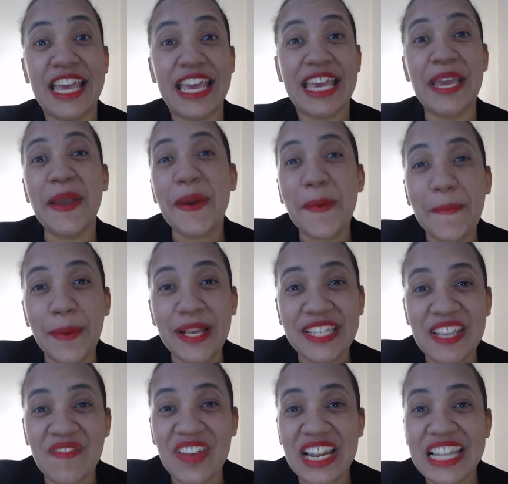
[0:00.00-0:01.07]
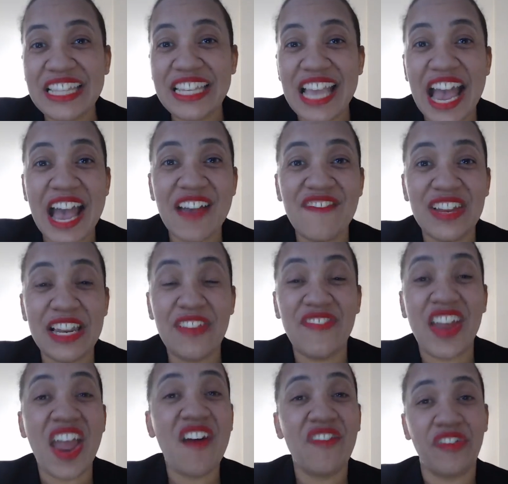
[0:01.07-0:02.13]
impossibility. I believe
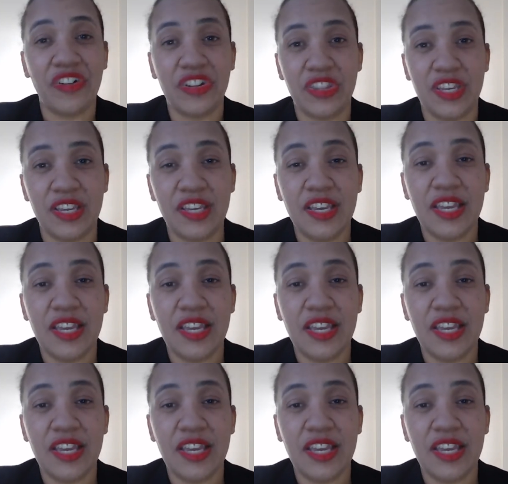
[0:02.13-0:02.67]
everything